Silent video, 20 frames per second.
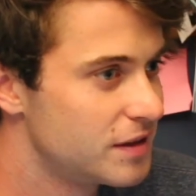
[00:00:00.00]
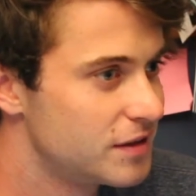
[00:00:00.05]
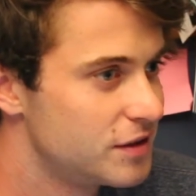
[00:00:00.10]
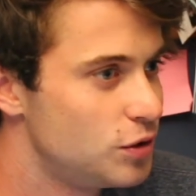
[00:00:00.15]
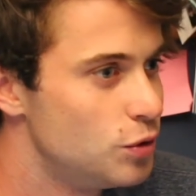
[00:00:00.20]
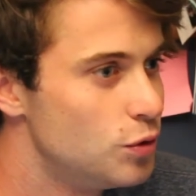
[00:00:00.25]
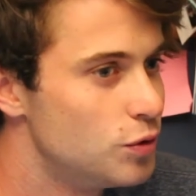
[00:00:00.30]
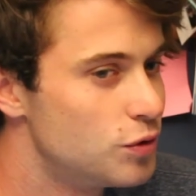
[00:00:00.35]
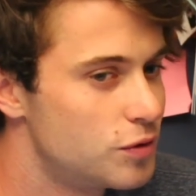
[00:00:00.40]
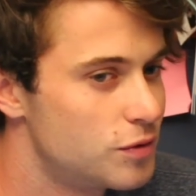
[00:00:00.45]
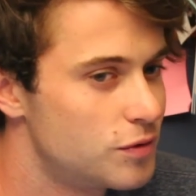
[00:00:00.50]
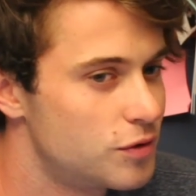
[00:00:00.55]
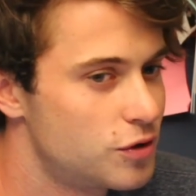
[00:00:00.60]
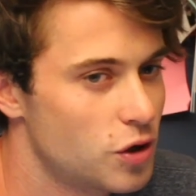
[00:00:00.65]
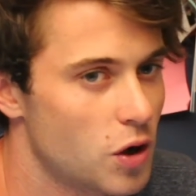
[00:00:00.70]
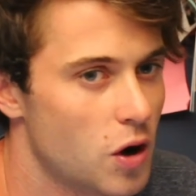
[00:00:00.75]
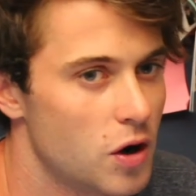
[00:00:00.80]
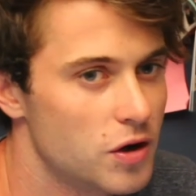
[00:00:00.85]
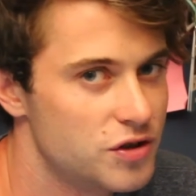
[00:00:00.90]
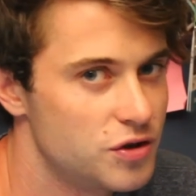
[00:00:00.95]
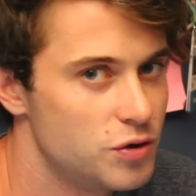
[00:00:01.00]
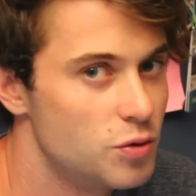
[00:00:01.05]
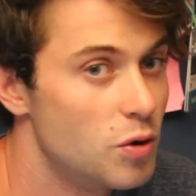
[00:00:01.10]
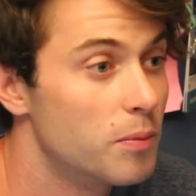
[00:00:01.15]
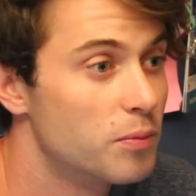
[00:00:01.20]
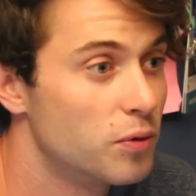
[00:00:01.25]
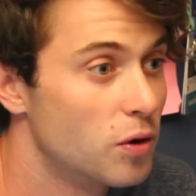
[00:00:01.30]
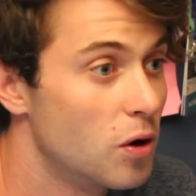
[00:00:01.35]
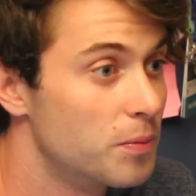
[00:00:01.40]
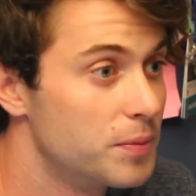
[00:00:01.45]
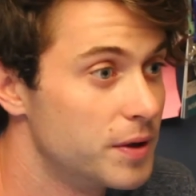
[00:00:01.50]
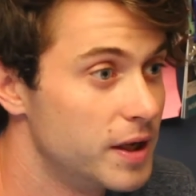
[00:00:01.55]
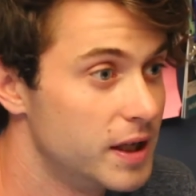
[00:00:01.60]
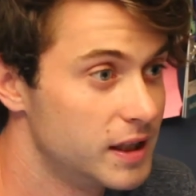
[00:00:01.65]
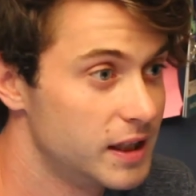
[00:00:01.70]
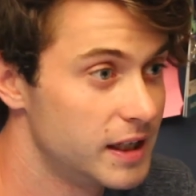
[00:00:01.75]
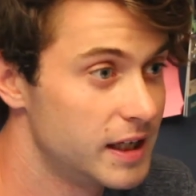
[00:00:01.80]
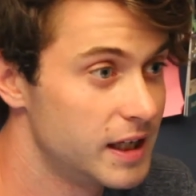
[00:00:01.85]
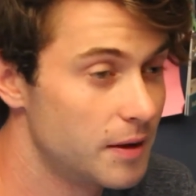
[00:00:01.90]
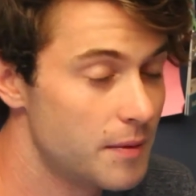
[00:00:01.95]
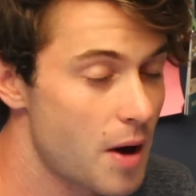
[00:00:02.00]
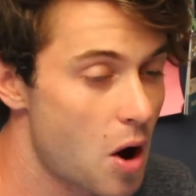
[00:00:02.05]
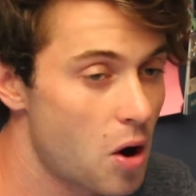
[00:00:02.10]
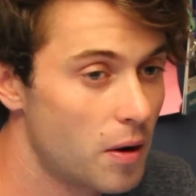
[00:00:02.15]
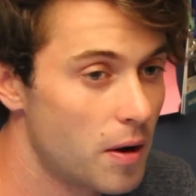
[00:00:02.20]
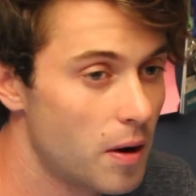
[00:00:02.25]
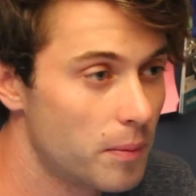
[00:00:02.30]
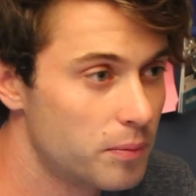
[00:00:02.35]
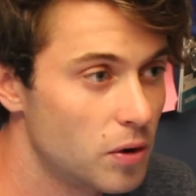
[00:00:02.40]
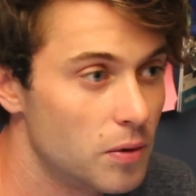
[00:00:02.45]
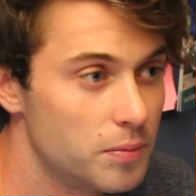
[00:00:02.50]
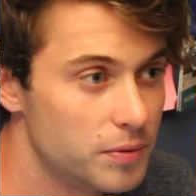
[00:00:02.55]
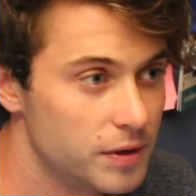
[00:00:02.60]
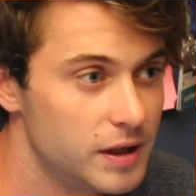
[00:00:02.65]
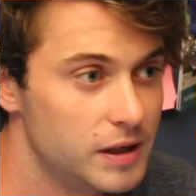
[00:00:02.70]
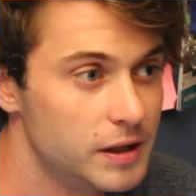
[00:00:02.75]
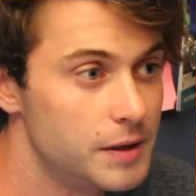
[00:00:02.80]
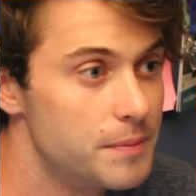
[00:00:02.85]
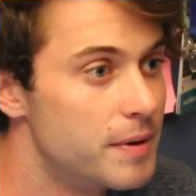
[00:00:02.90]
To charge you appropriately